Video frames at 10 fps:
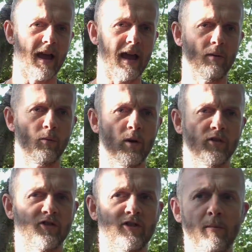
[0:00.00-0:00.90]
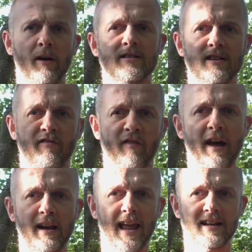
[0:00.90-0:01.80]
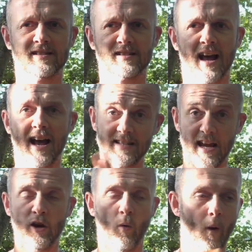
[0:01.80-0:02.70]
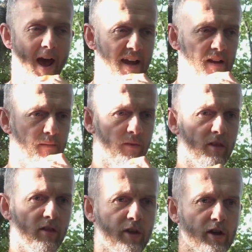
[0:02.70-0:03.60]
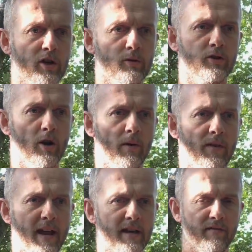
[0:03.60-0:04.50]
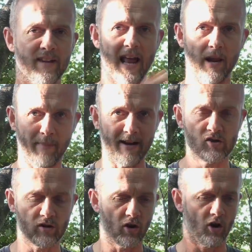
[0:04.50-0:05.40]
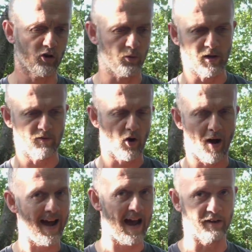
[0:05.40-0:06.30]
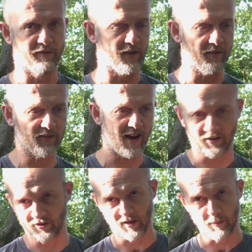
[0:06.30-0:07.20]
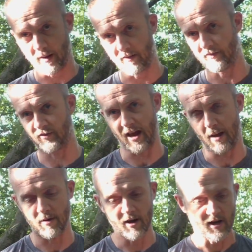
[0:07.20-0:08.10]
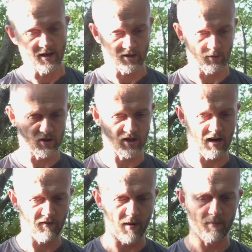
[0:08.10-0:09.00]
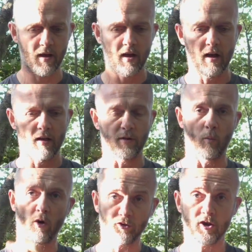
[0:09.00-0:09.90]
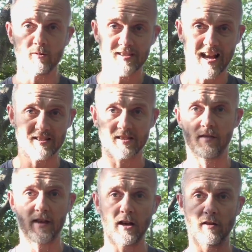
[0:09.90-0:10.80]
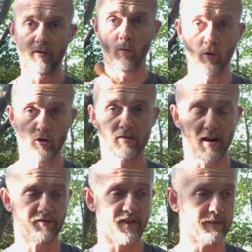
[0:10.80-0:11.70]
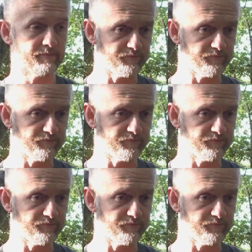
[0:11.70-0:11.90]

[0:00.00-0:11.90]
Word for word: It was similar to the final exercise in a way that you do at the end of the elementary course where you've got a handful of tasks and a period of time to achieve them. There was no task at the end of the Woodcrafter.